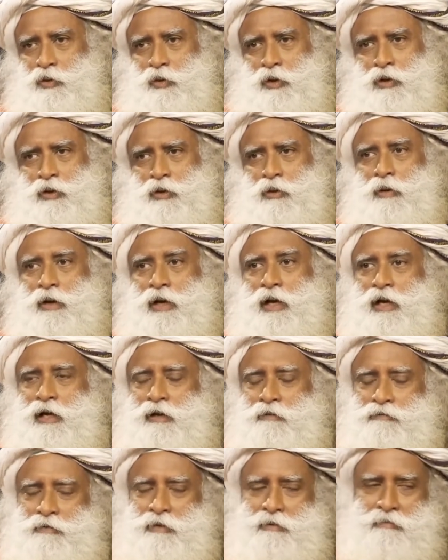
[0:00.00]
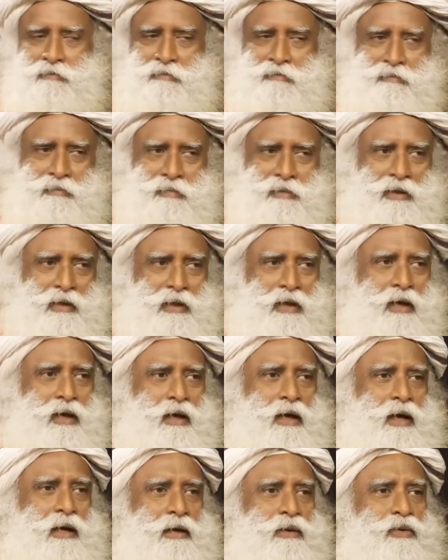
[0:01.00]
to go ahead of him
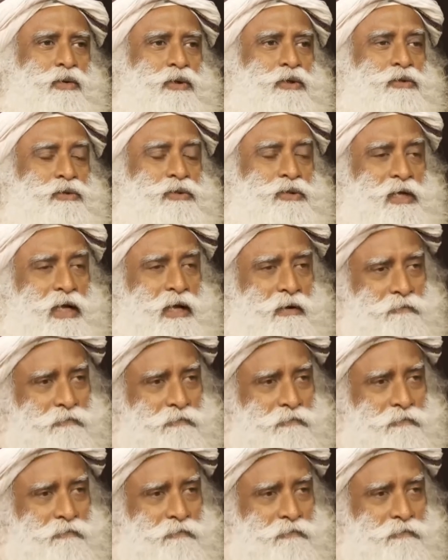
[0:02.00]
and do it yourself.